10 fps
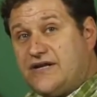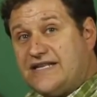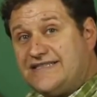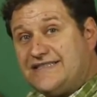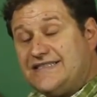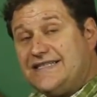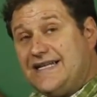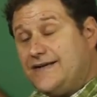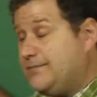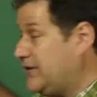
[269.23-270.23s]
as it
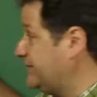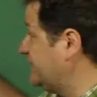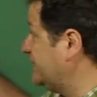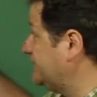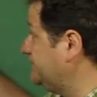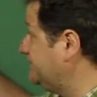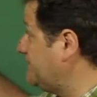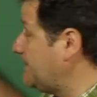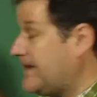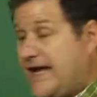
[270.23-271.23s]
decomposes,
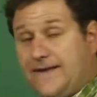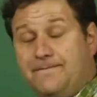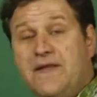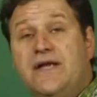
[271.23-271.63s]
okay,